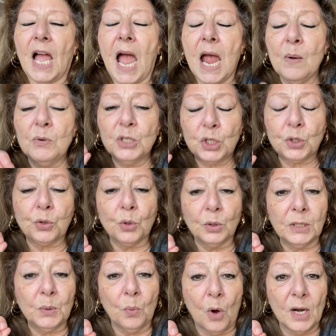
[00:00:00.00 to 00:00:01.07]
I was
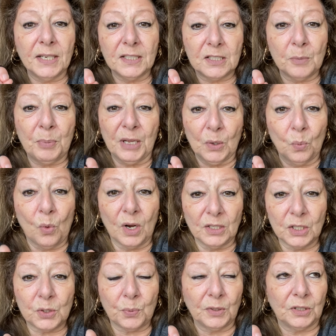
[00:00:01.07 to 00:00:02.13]
truly wanting to be in
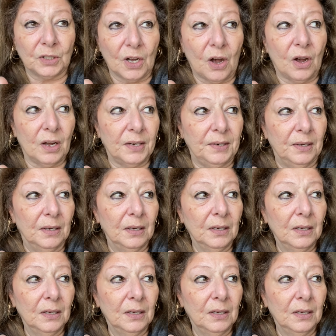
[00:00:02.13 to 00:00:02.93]
oneness with God.